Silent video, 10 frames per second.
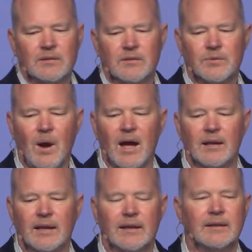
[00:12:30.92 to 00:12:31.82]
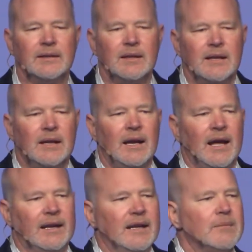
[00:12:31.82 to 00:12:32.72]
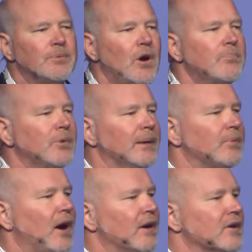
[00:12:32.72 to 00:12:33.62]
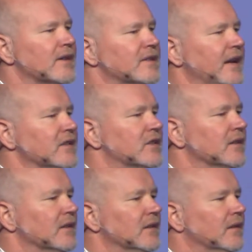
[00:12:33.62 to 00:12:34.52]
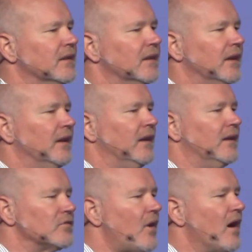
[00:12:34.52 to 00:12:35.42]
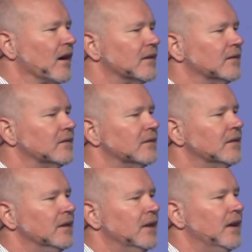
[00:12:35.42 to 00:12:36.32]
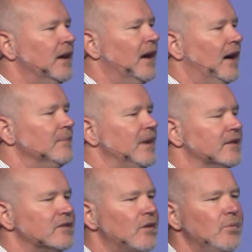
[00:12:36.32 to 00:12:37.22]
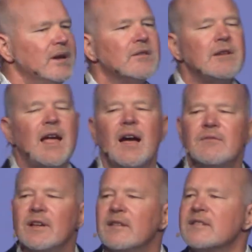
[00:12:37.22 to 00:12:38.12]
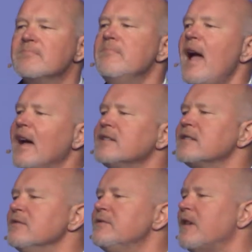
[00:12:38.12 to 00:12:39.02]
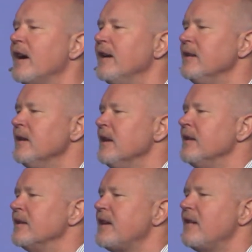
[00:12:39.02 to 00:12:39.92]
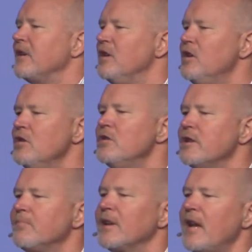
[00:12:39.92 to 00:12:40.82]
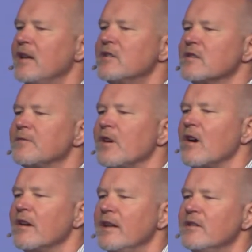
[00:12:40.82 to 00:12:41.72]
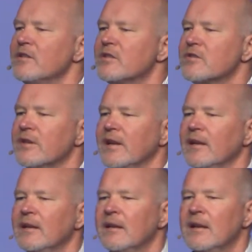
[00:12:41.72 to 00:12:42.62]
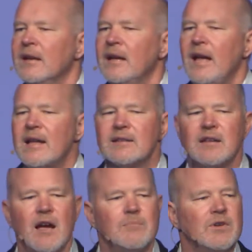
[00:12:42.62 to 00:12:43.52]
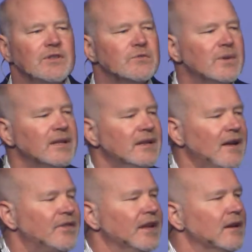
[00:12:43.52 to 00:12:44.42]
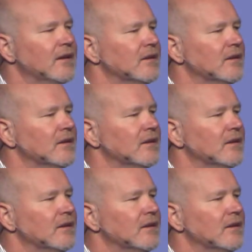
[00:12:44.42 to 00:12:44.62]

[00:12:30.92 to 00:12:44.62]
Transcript: throttling, and inappropriate prioritization is wrong. And so we're having this massive fight that's having huge implications for our industry at a time where there's really nothing